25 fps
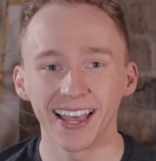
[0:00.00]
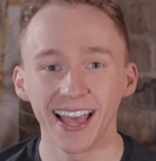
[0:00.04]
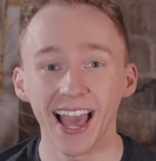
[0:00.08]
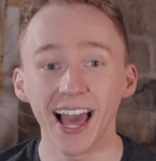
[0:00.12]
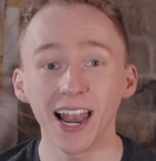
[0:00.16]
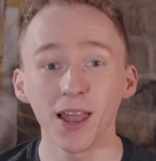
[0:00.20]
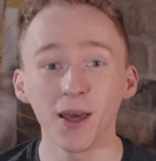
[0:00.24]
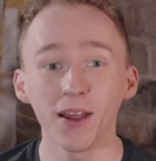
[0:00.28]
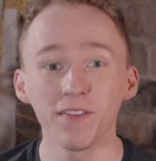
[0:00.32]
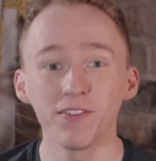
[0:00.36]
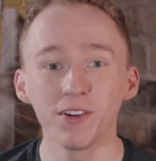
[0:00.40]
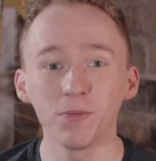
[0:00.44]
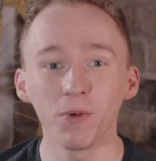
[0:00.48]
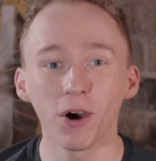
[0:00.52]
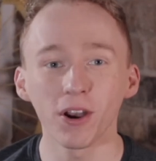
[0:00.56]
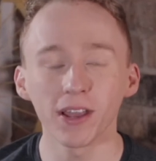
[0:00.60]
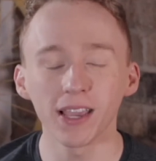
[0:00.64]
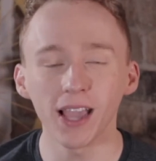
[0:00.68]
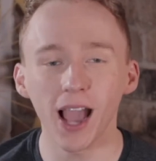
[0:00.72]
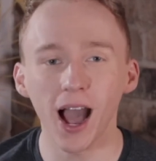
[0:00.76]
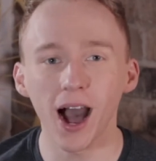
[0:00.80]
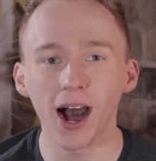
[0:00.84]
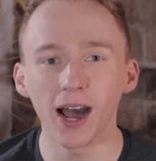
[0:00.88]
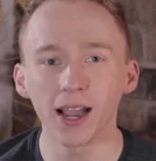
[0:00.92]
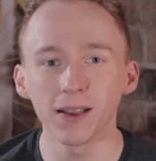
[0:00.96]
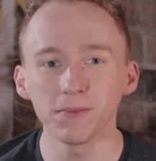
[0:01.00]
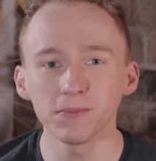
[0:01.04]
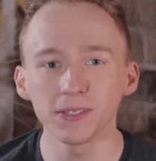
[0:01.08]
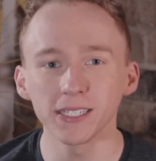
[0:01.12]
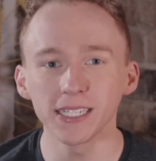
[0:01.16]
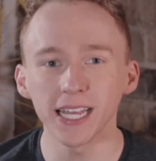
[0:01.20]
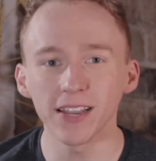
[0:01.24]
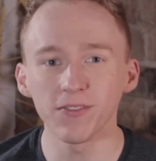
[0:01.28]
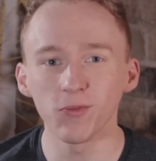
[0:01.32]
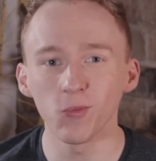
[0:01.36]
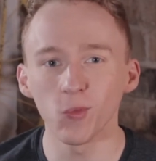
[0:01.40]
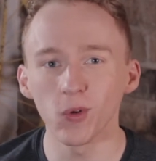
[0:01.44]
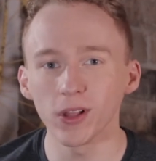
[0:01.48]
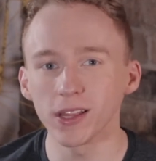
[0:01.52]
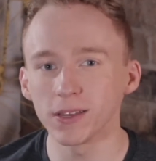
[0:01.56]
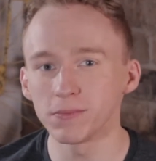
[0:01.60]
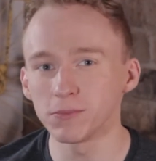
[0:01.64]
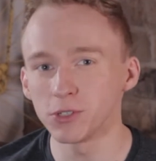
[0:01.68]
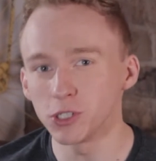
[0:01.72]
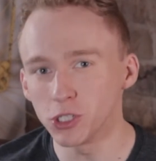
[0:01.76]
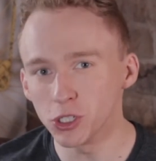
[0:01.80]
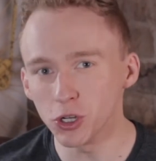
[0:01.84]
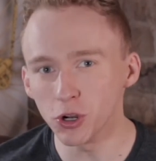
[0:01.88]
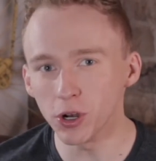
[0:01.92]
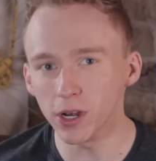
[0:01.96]
Hello everybody, I'm Stephen
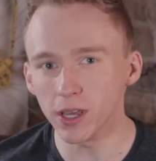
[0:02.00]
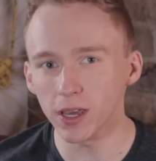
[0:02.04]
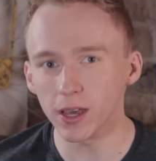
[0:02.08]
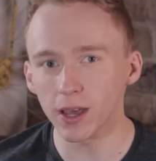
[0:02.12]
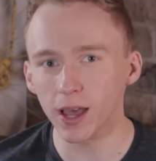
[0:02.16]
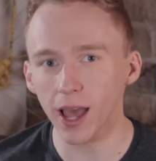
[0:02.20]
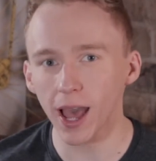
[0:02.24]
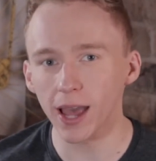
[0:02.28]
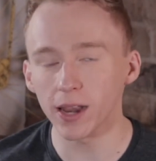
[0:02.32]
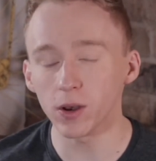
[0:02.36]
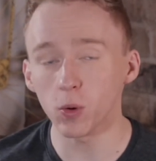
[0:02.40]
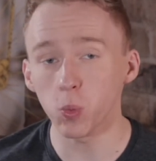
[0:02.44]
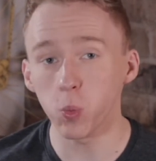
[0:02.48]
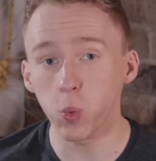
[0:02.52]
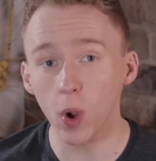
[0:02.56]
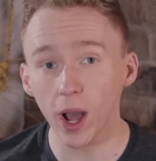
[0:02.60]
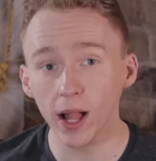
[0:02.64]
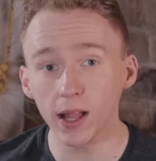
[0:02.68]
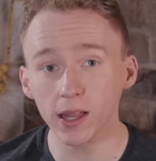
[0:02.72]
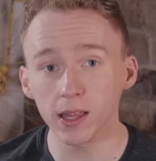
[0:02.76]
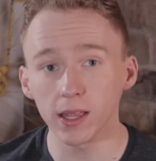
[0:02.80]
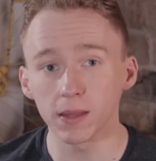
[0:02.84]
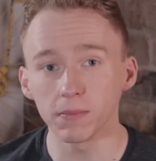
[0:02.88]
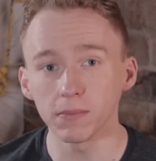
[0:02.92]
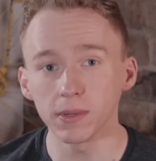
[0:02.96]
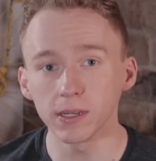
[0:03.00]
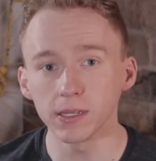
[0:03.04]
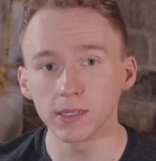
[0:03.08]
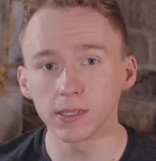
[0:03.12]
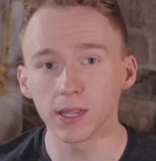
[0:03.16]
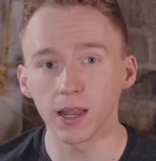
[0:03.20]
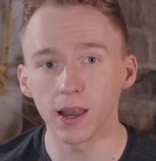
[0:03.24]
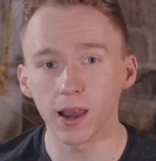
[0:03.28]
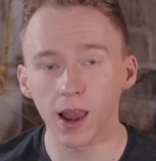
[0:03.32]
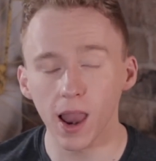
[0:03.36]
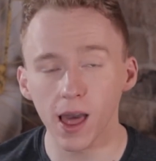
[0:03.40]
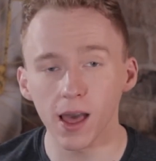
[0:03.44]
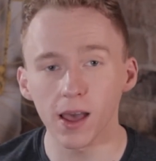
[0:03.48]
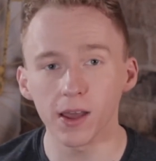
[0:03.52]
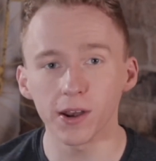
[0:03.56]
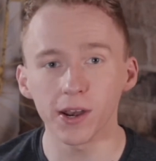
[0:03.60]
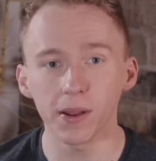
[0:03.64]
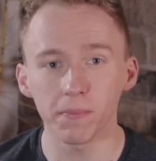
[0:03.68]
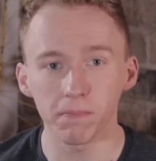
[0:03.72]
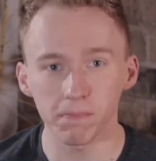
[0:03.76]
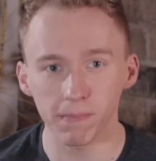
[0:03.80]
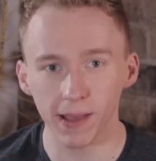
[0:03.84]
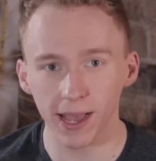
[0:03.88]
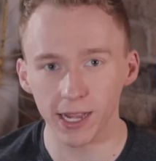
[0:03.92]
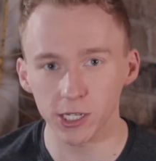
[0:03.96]
Williams Jr. and welcome to
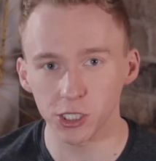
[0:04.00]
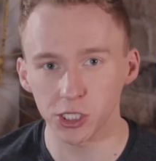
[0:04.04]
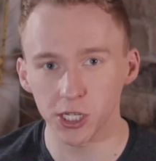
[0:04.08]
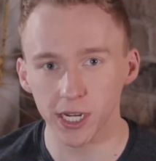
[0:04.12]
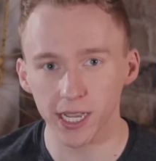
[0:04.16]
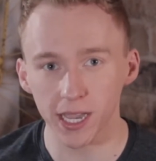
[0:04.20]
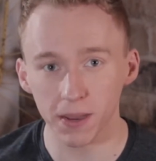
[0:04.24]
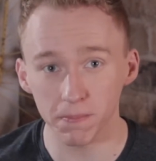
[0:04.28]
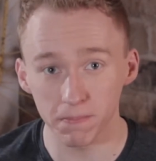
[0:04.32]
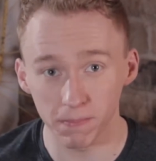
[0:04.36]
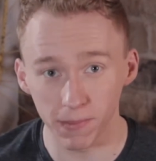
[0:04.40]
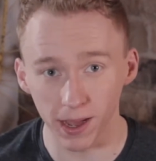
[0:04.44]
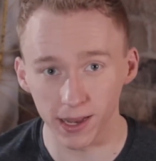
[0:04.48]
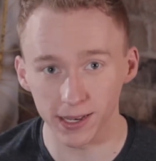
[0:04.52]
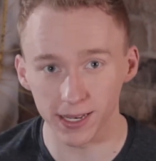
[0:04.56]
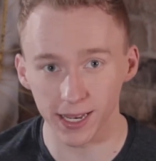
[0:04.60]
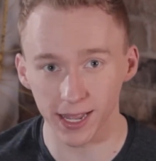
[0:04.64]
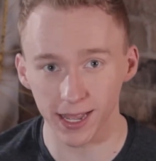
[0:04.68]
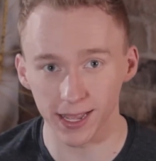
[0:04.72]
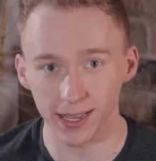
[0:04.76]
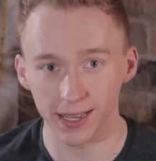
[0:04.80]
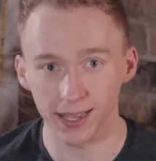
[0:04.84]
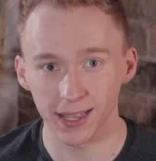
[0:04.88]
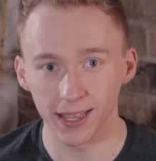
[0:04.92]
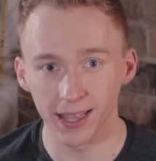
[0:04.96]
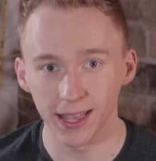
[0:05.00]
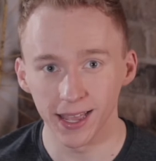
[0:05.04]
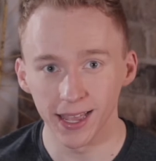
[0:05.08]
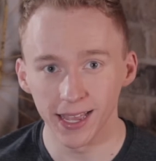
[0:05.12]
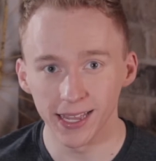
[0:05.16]
Learn Magic Monday.